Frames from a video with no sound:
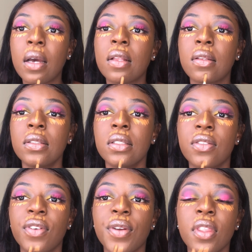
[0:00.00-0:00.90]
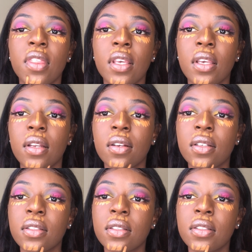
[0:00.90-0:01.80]
And this is very thick in
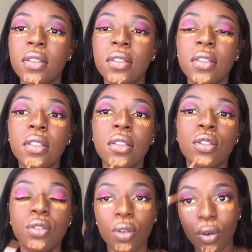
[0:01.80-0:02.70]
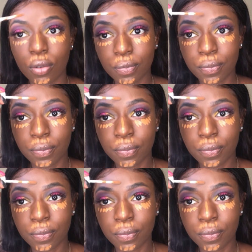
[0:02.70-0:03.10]
consistency, so